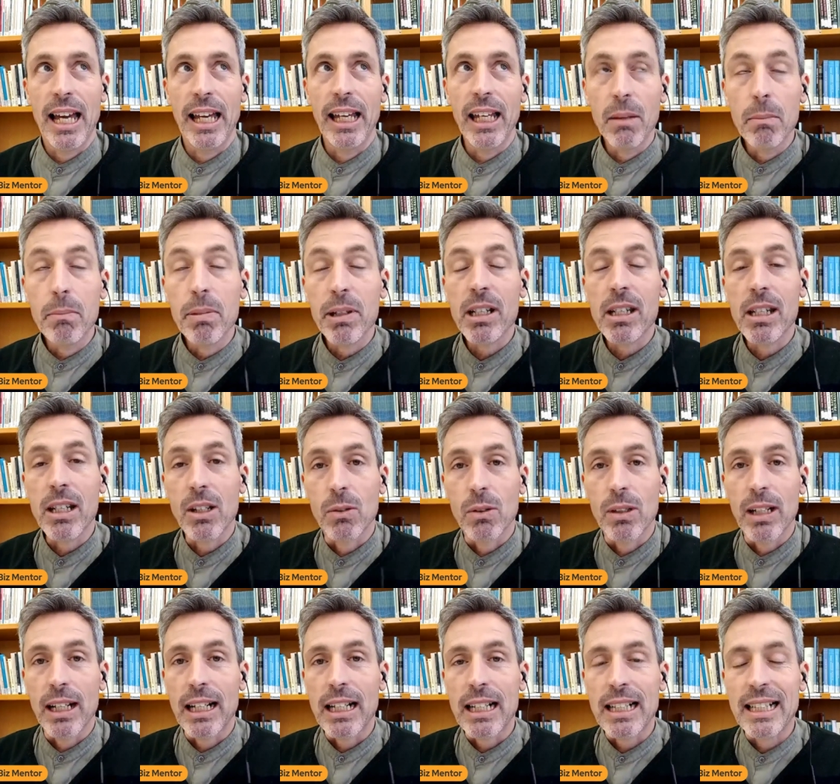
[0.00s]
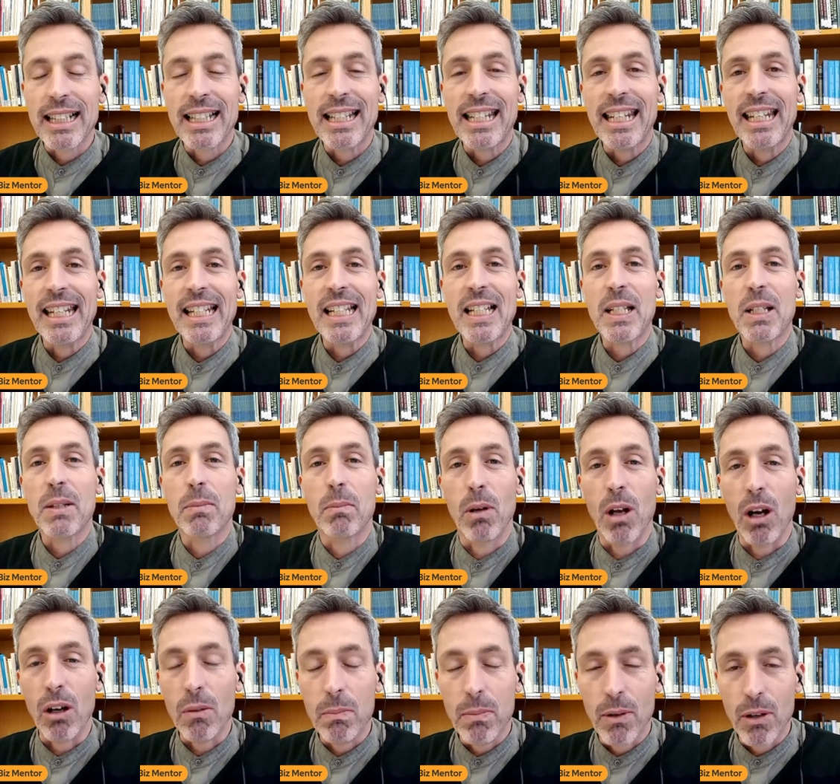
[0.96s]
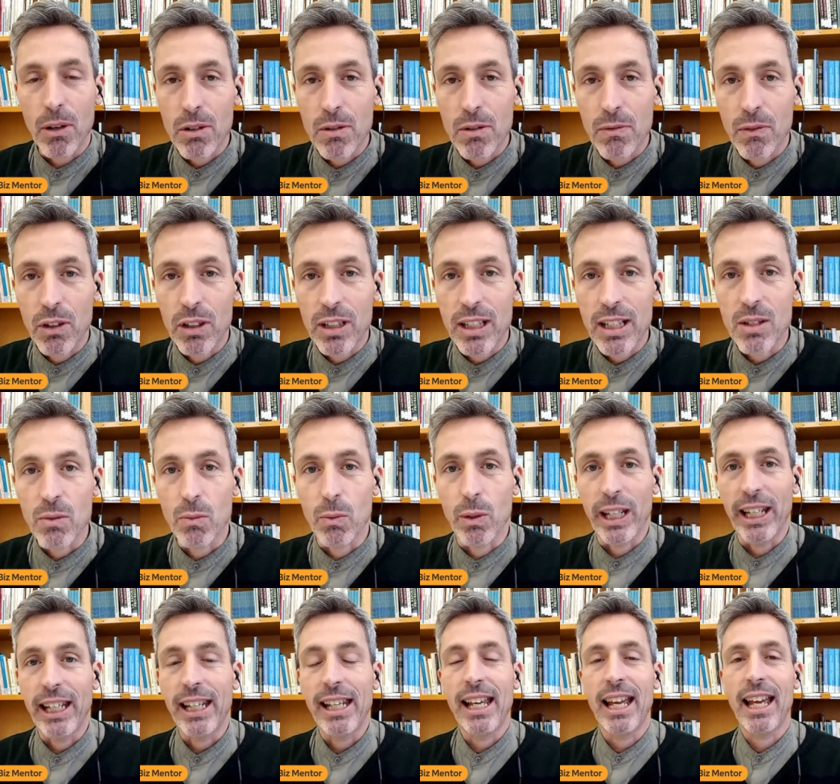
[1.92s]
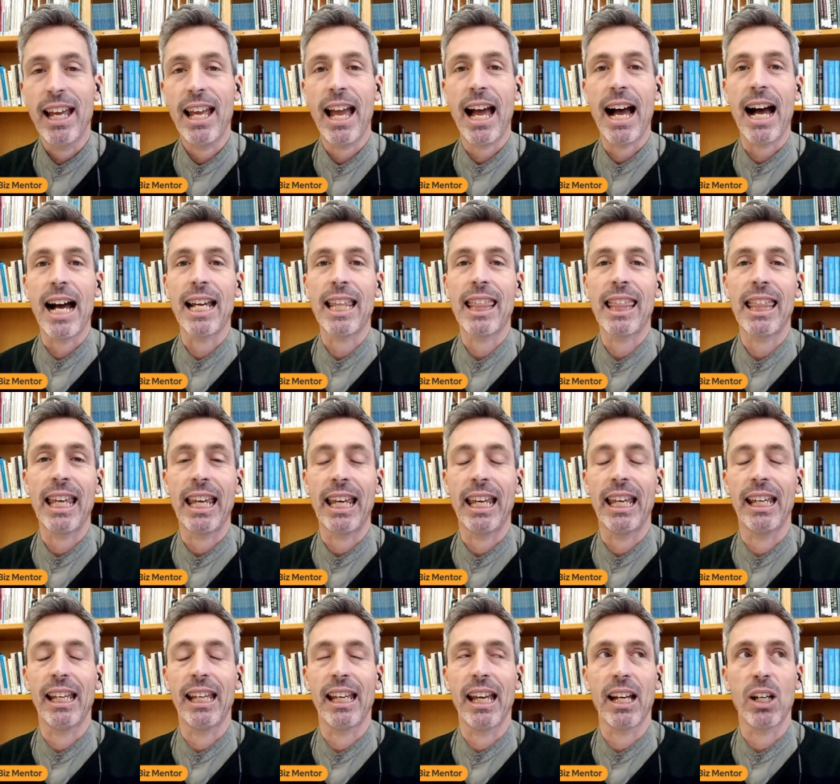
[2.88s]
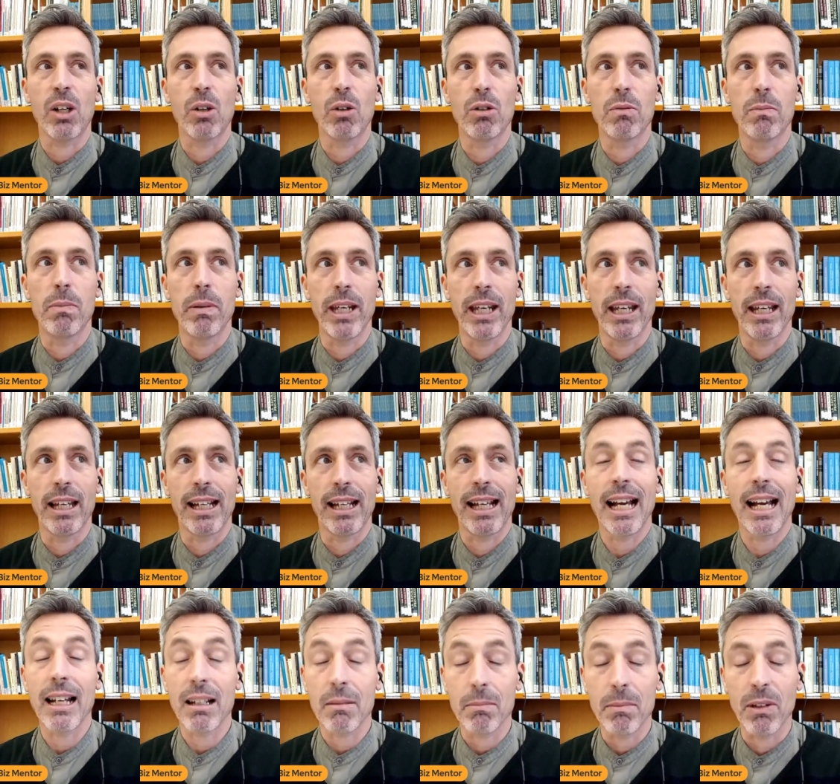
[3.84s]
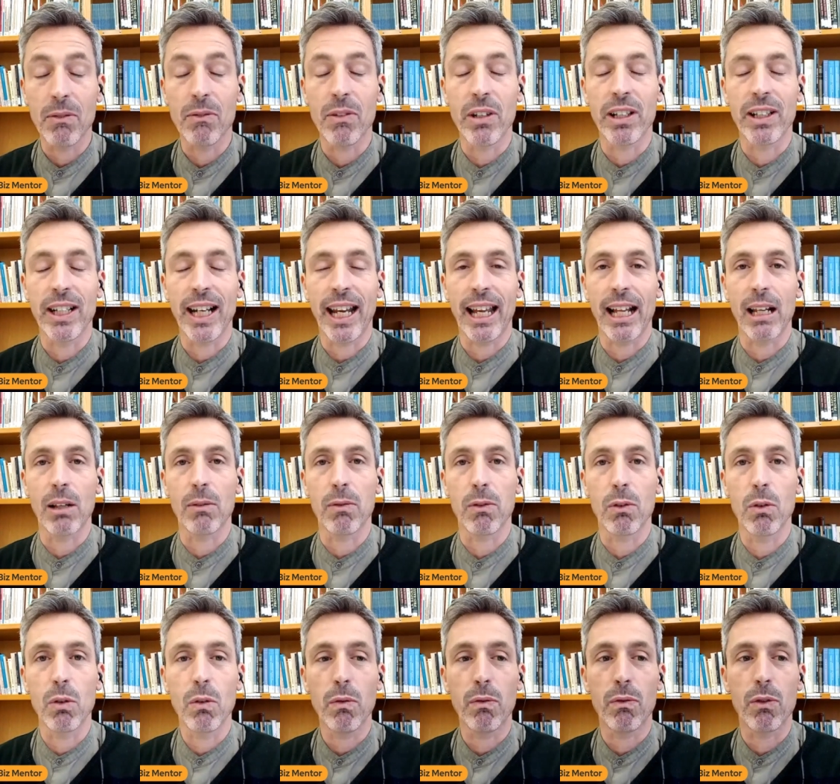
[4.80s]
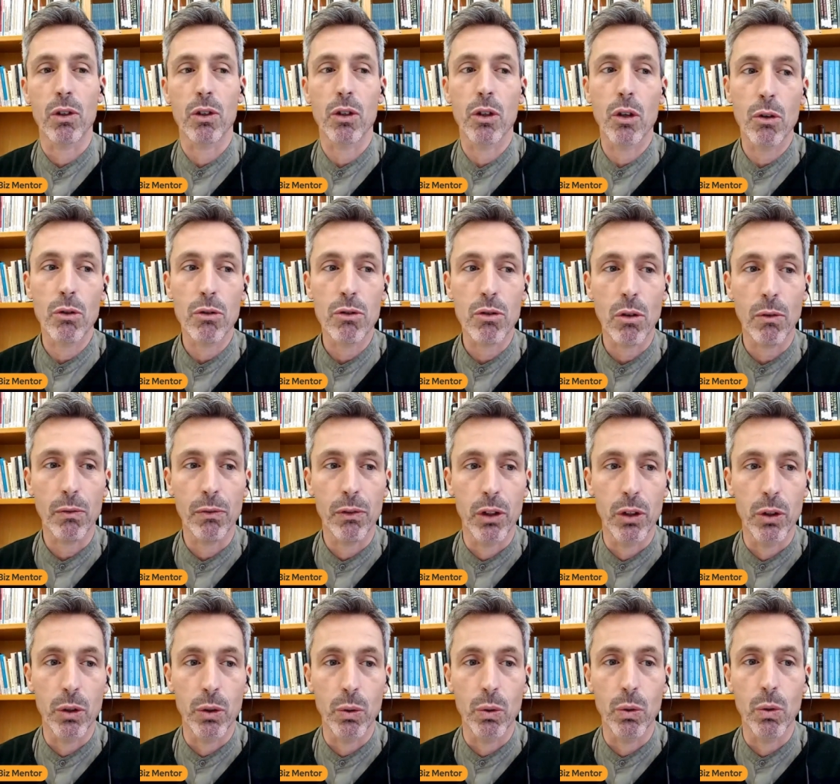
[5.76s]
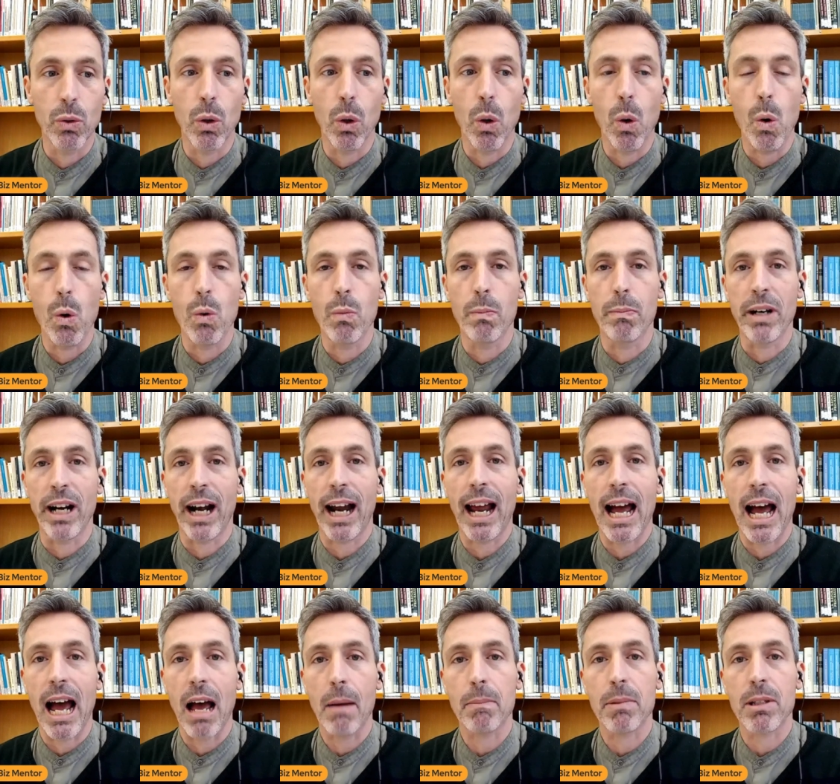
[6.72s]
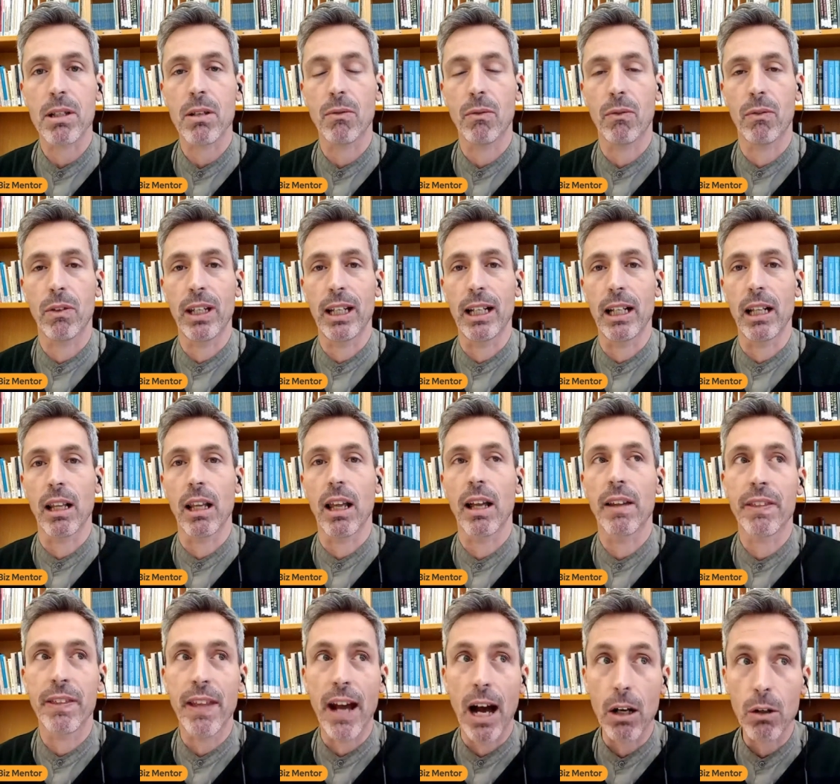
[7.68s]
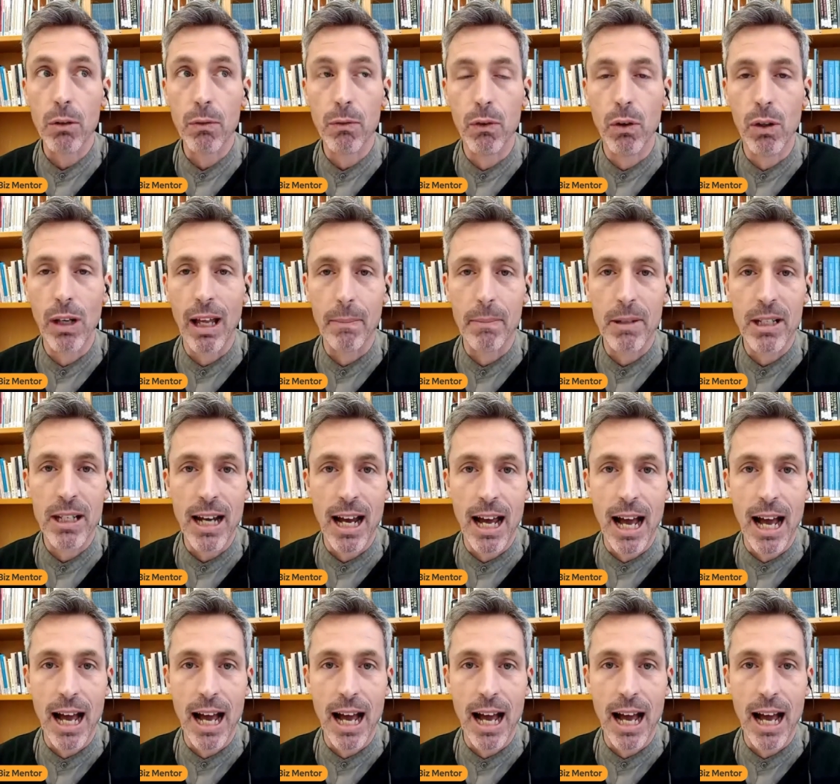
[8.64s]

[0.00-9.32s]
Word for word: In particular, this blog post for this week, I think could be can be very helpful for those of you who perhaps feel doubtful at,